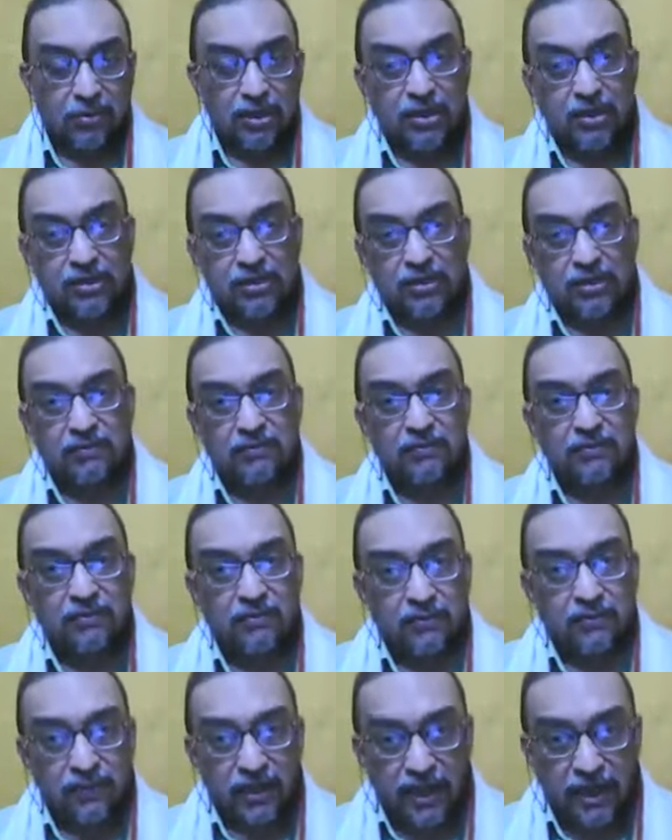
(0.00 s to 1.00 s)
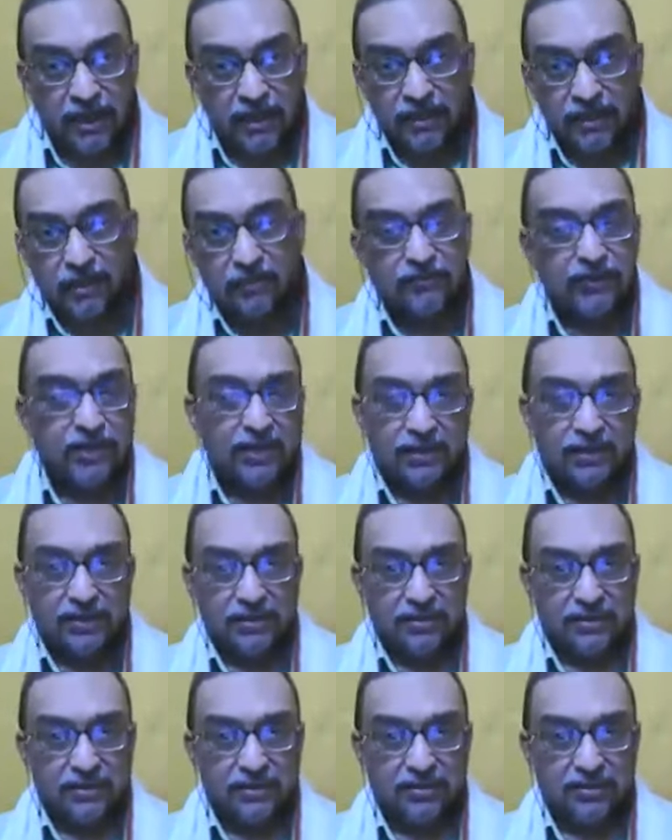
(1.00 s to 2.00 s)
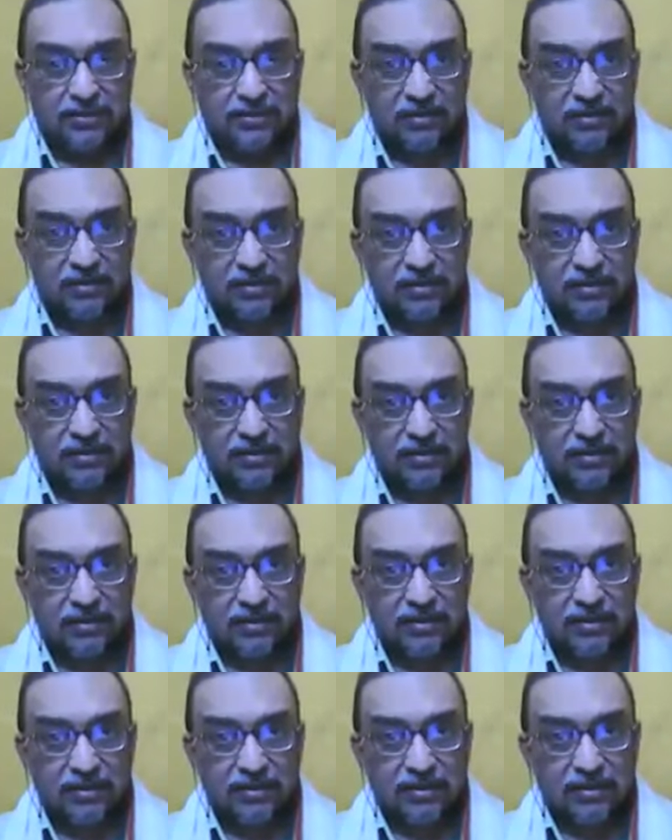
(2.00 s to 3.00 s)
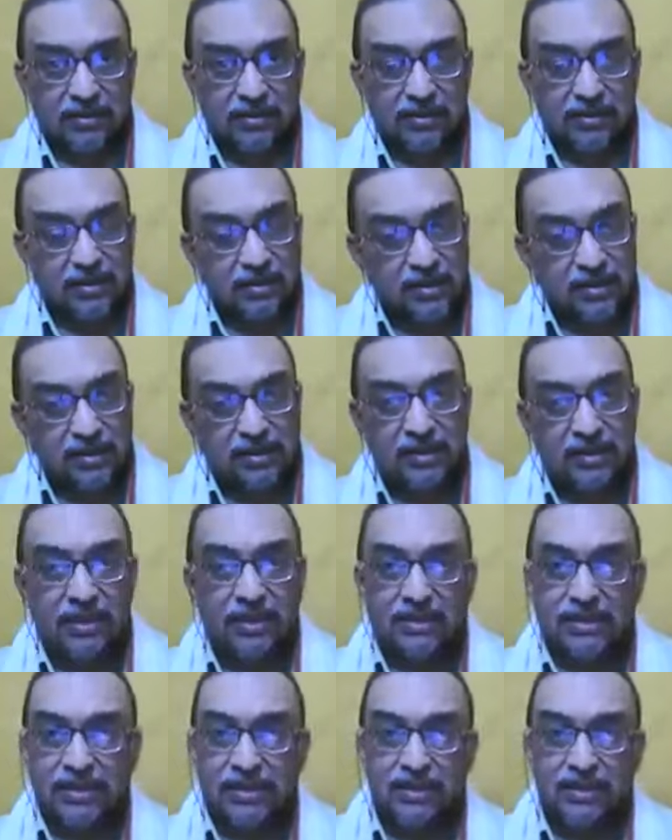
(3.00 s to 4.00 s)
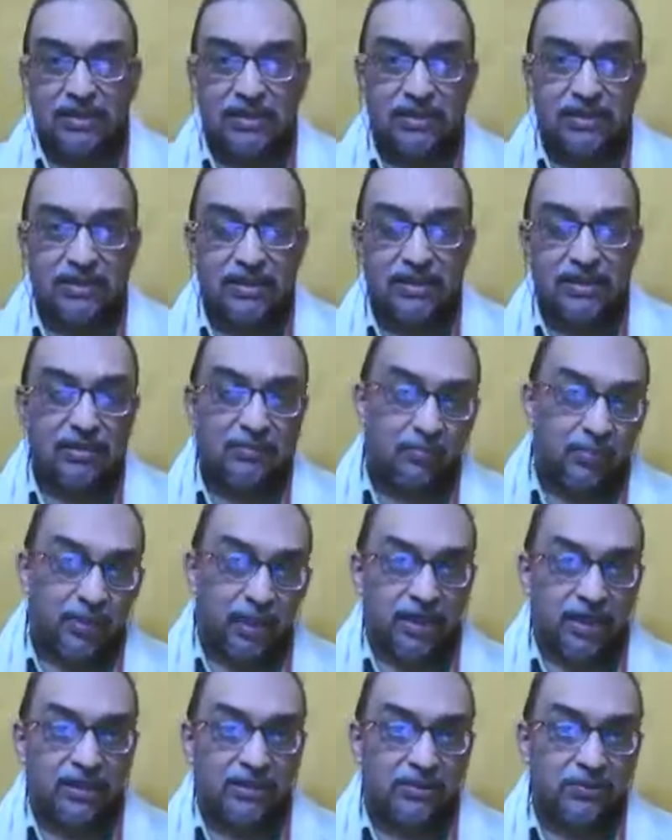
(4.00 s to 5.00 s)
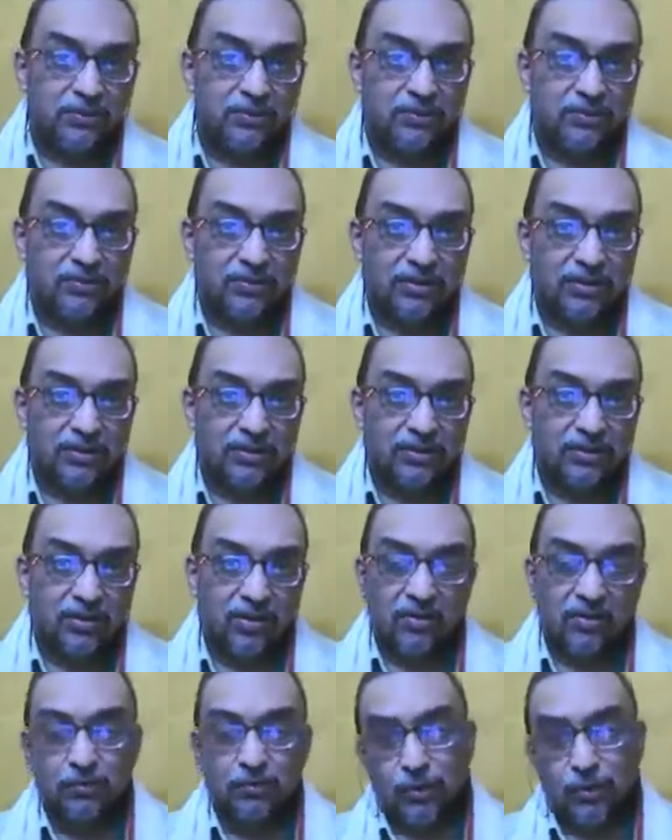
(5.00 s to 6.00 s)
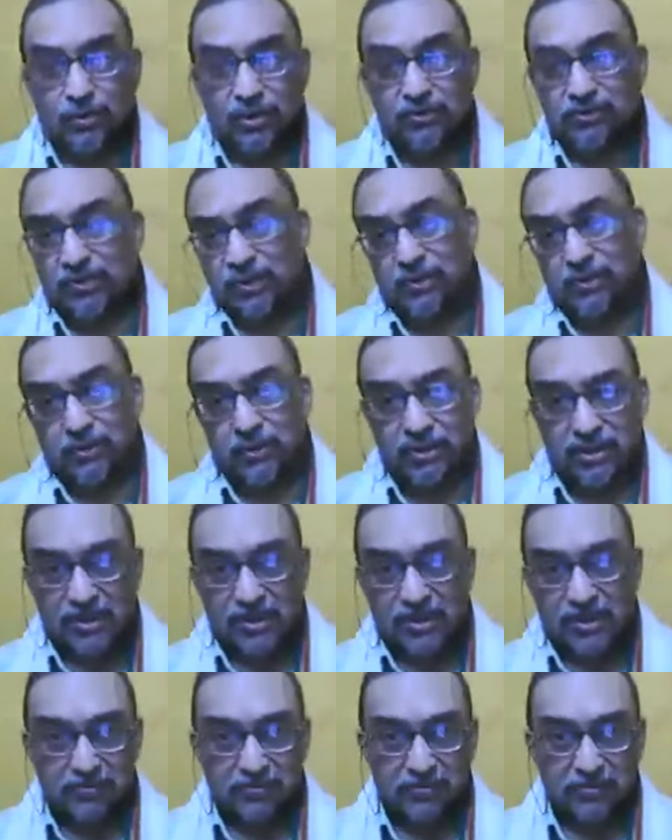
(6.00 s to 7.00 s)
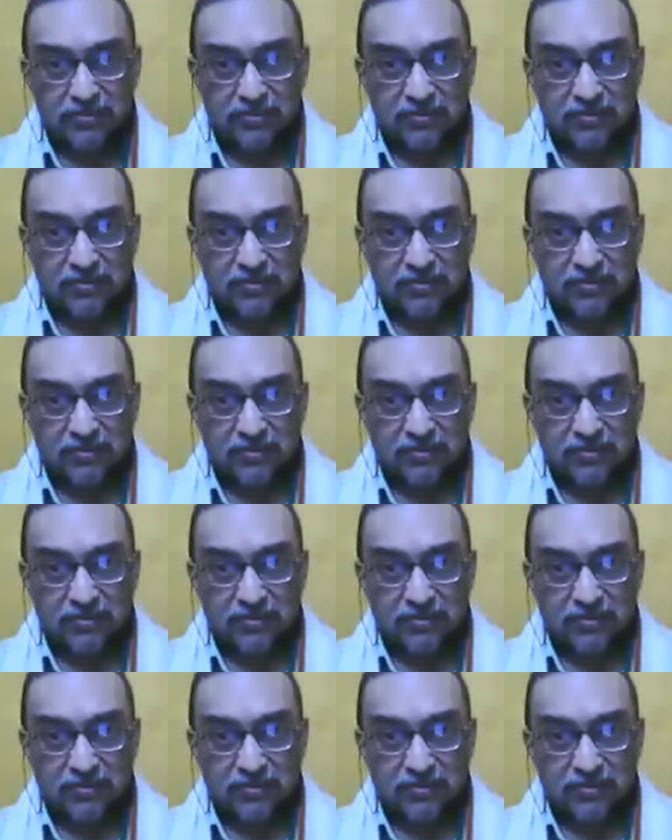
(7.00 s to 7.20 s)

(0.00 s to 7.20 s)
because of variety of factors. This in essence is the part 2 of broken window concept.